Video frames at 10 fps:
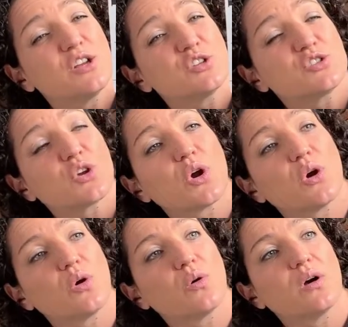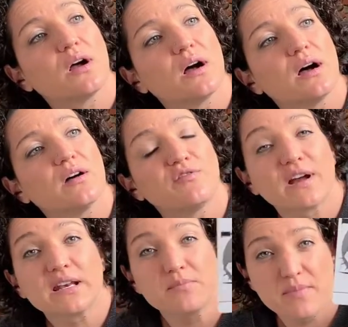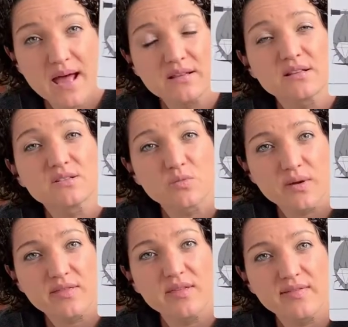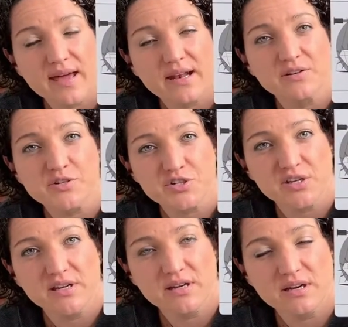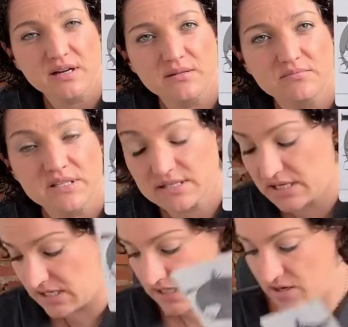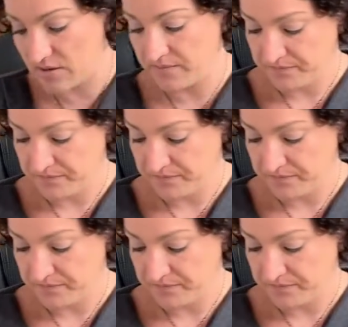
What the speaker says: So finding balance within that energy is key here.